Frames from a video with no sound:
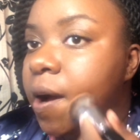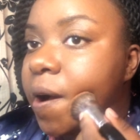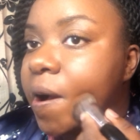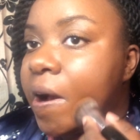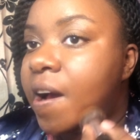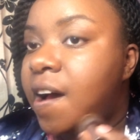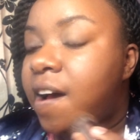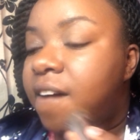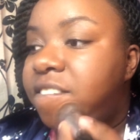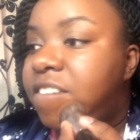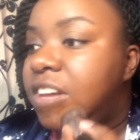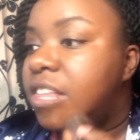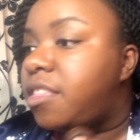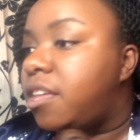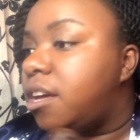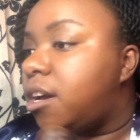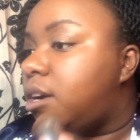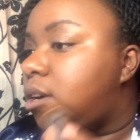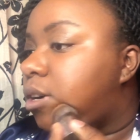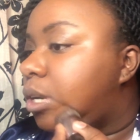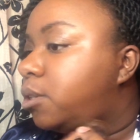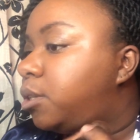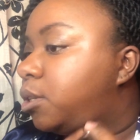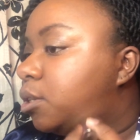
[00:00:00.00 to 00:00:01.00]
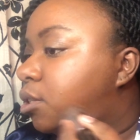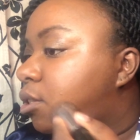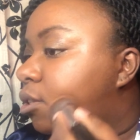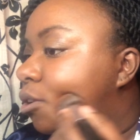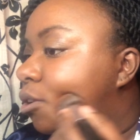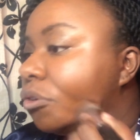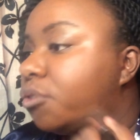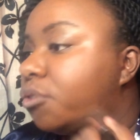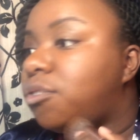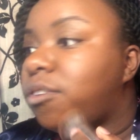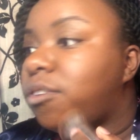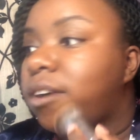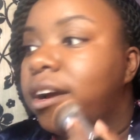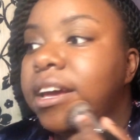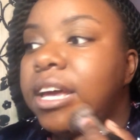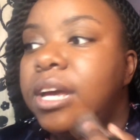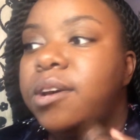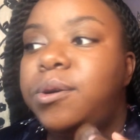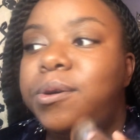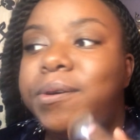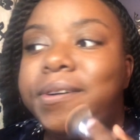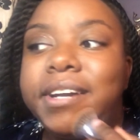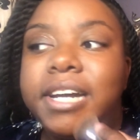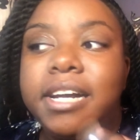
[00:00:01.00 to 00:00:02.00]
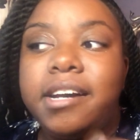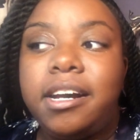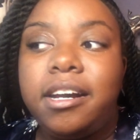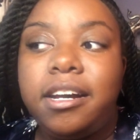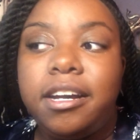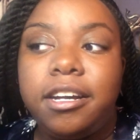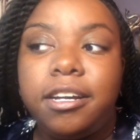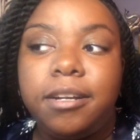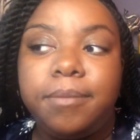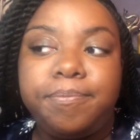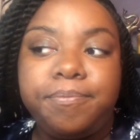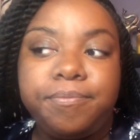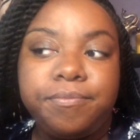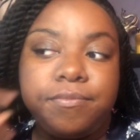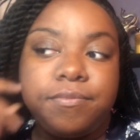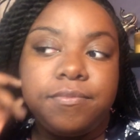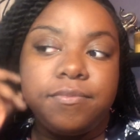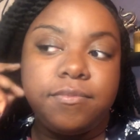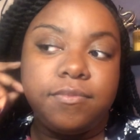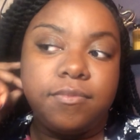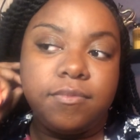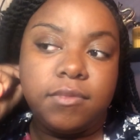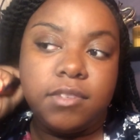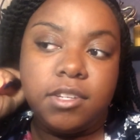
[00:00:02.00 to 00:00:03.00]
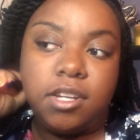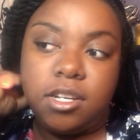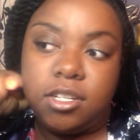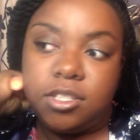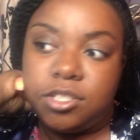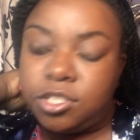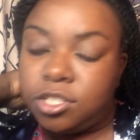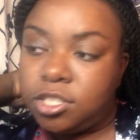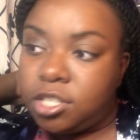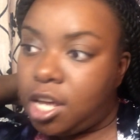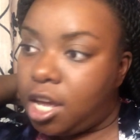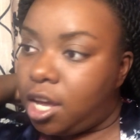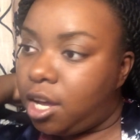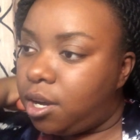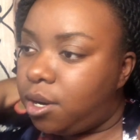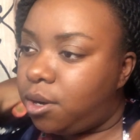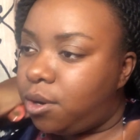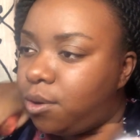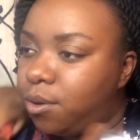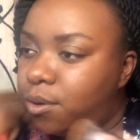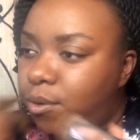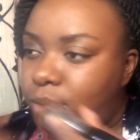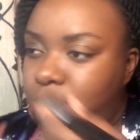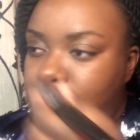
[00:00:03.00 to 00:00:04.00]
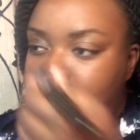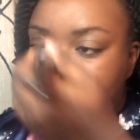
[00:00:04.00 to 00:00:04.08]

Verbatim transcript: cover those right on up. So